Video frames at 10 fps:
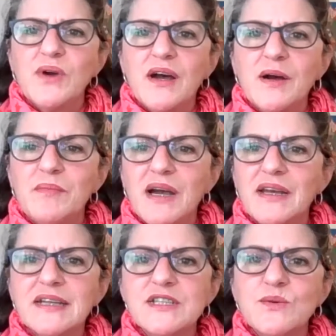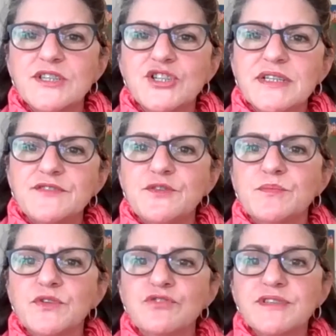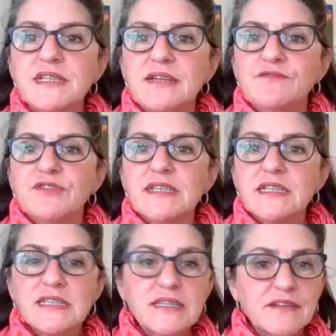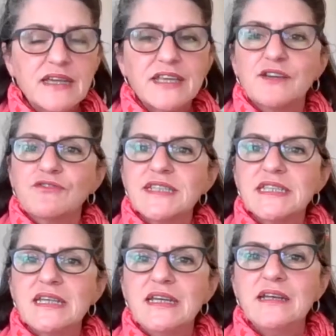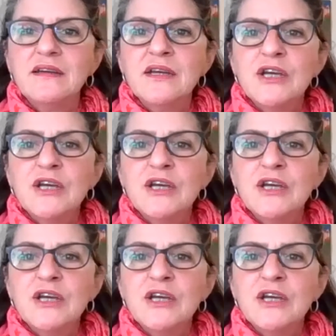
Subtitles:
Our next question is from Christine Francisco. Thank you, Christine.